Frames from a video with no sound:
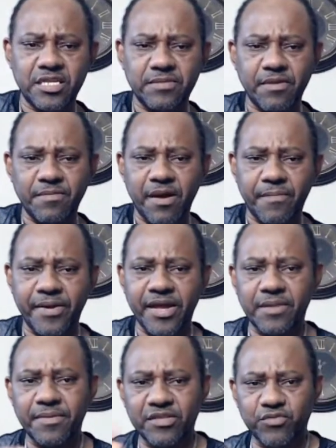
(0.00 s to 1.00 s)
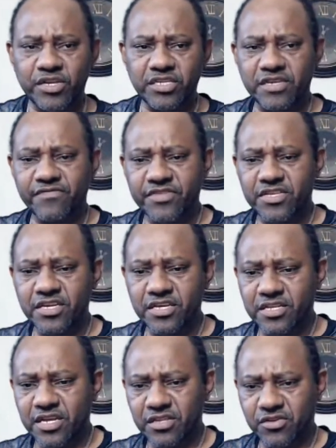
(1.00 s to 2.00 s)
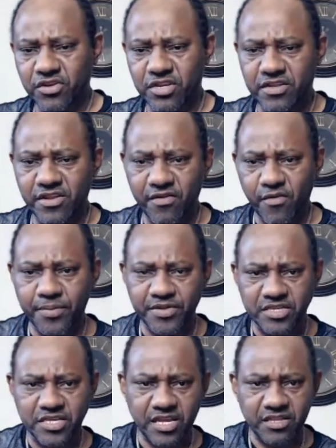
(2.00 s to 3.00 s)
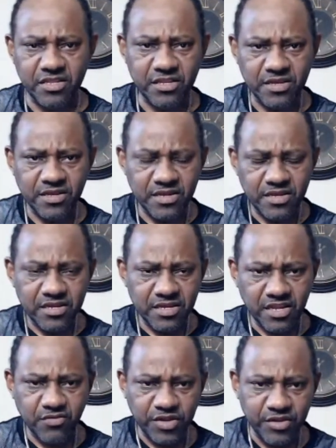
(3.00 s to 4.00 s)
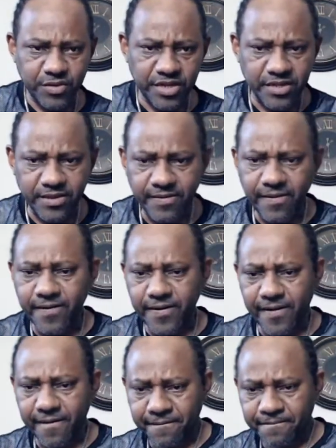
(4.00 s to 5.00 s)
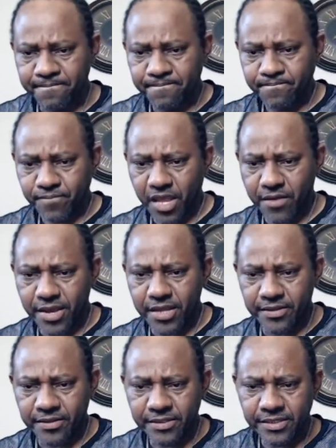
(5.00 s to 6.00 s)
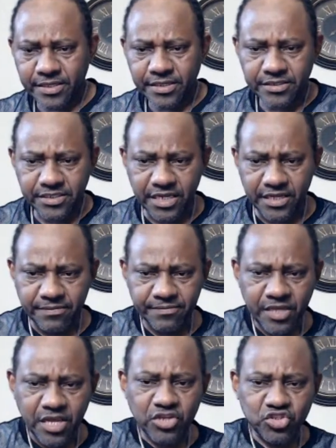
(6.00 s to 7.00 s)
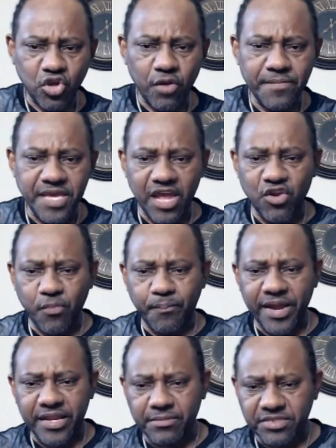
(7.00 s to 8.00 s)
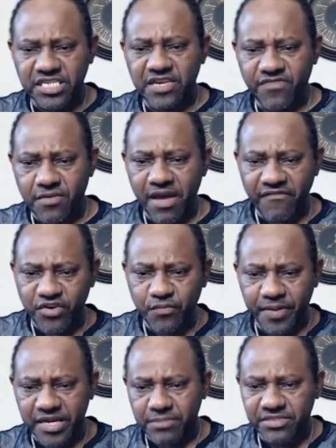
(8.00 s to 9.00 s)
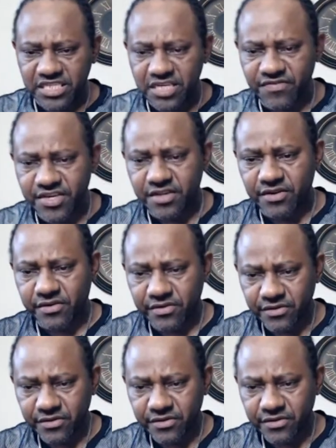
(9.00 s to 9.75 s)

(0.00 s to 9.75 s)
member of parliament 2017 and turned leader of opposition in 2020. Okay. All right. Same. So, me, I look upon them CV. Me, I feel upon them CV, you know.